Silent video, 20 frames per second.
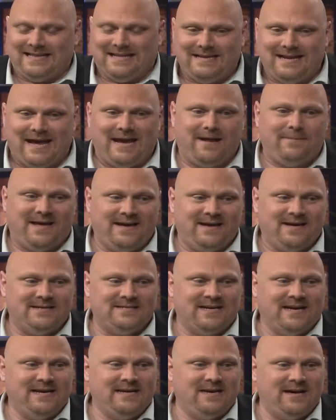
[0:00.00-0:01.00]
the name
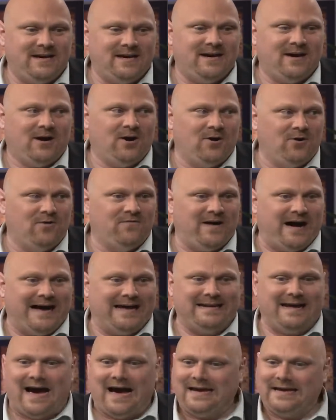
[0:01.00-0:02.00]
is
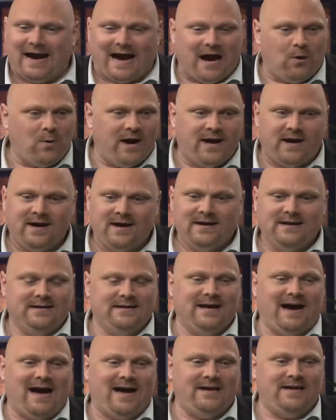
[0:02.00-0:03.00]
Yehovah, not Yahweh,
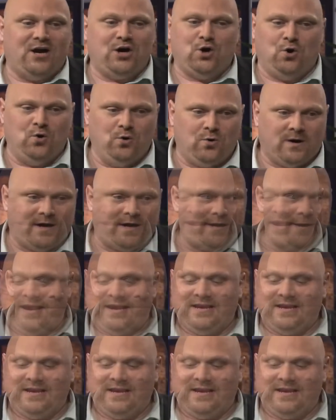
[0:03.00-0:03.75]
not Yahuwah.